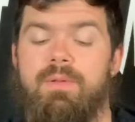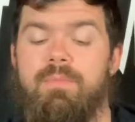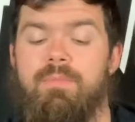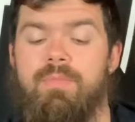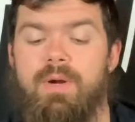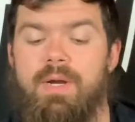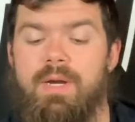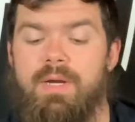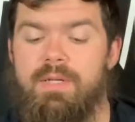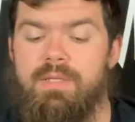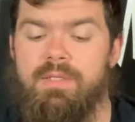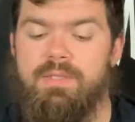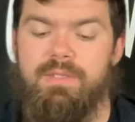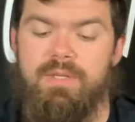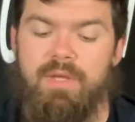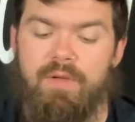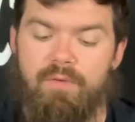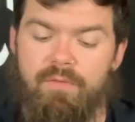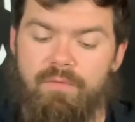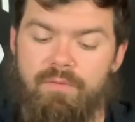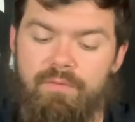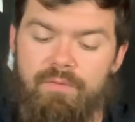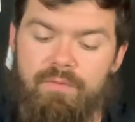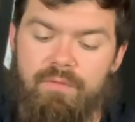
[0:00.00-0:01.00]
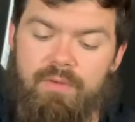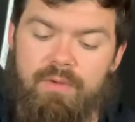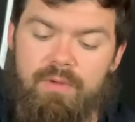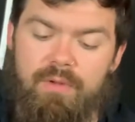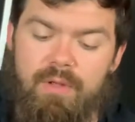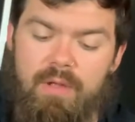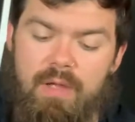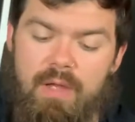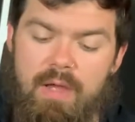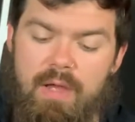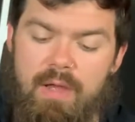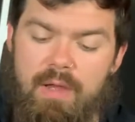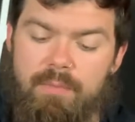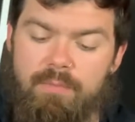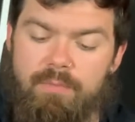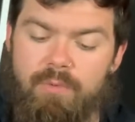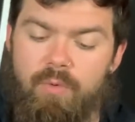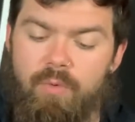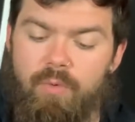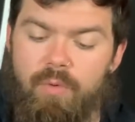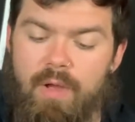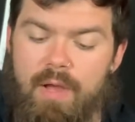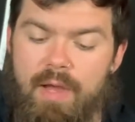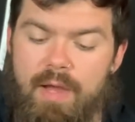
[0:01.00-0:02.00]
brand itself. Um,
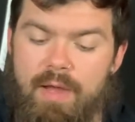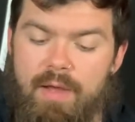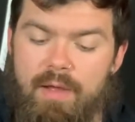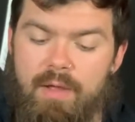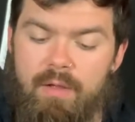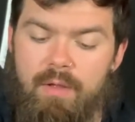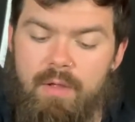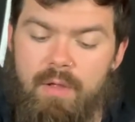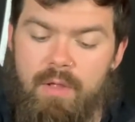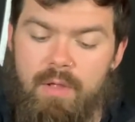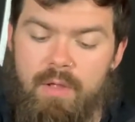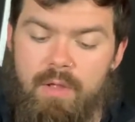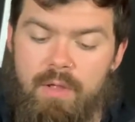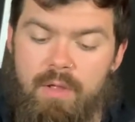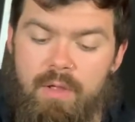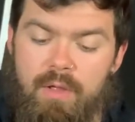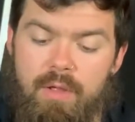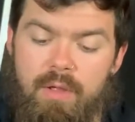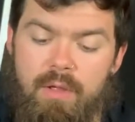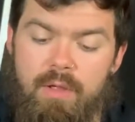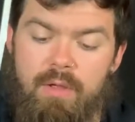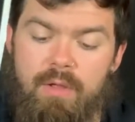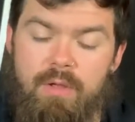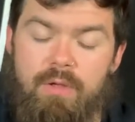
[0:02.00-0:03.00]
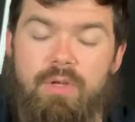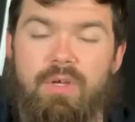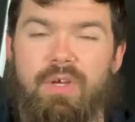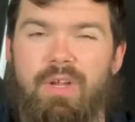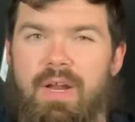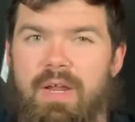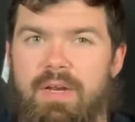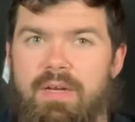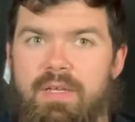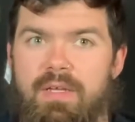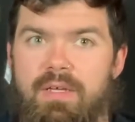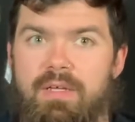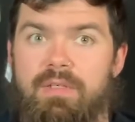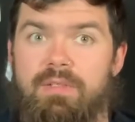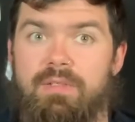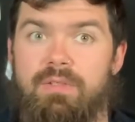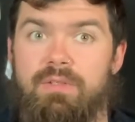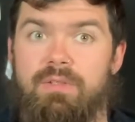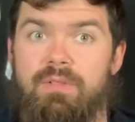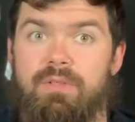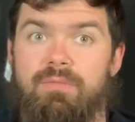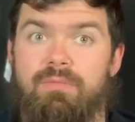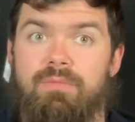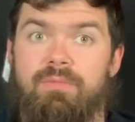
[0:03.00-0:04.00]
cool guy. Good
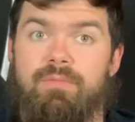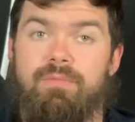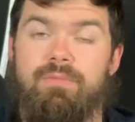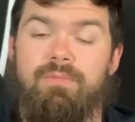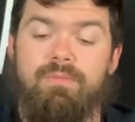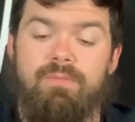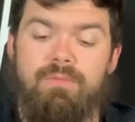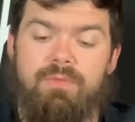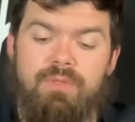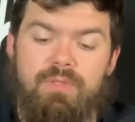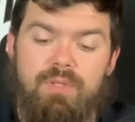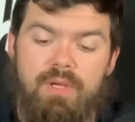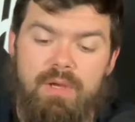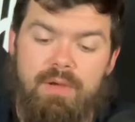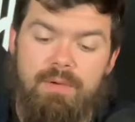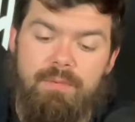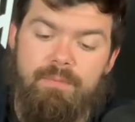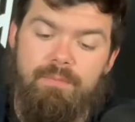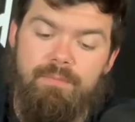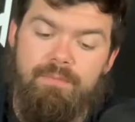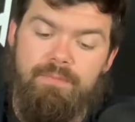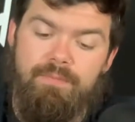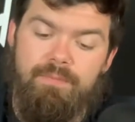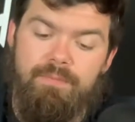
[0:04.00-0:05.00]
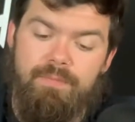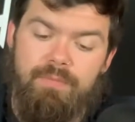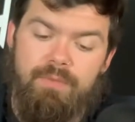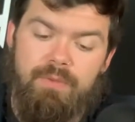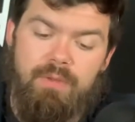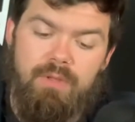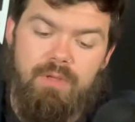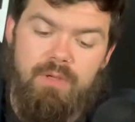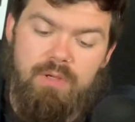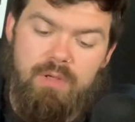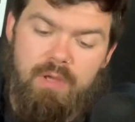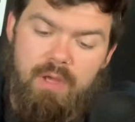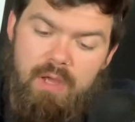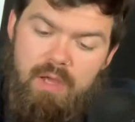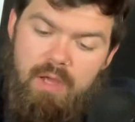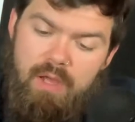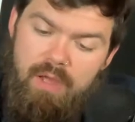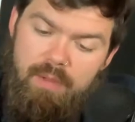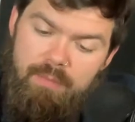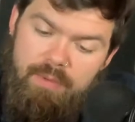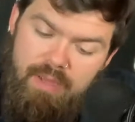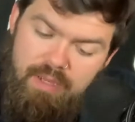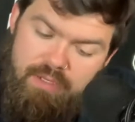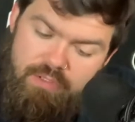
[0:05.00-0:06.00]
ideas. So,
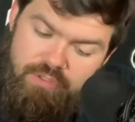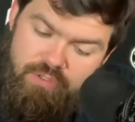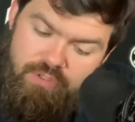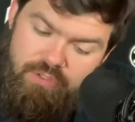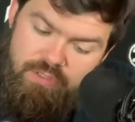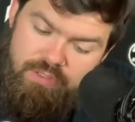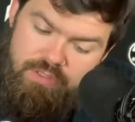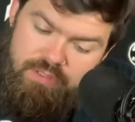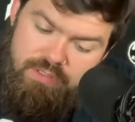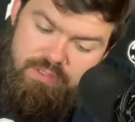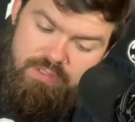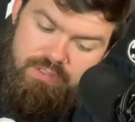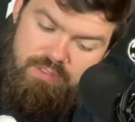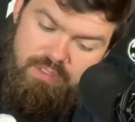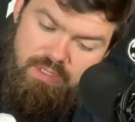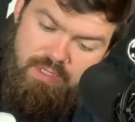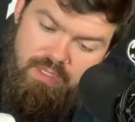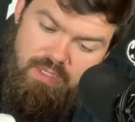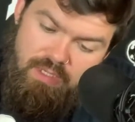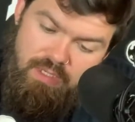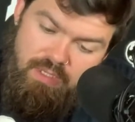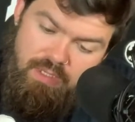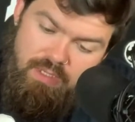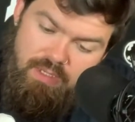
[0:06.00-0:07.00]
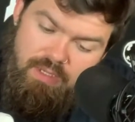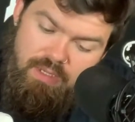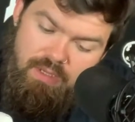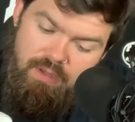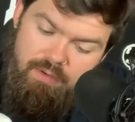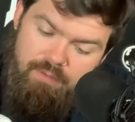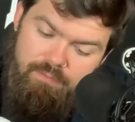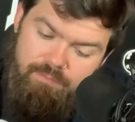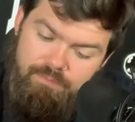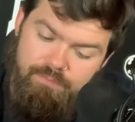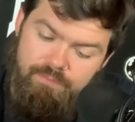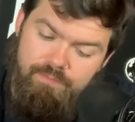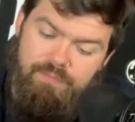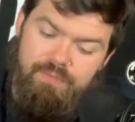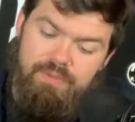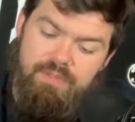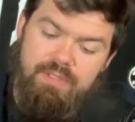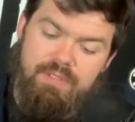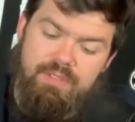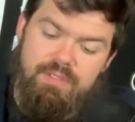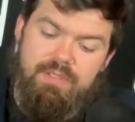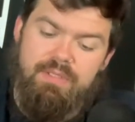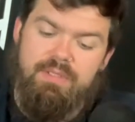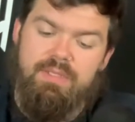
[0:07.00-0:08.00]
um, as you can see,
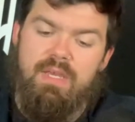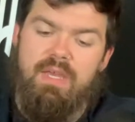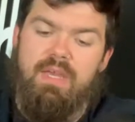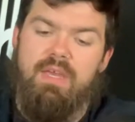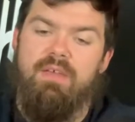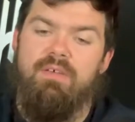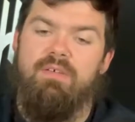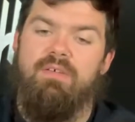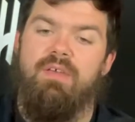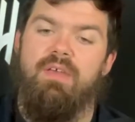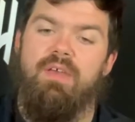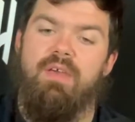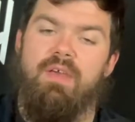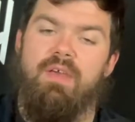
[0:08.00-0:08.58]
this is a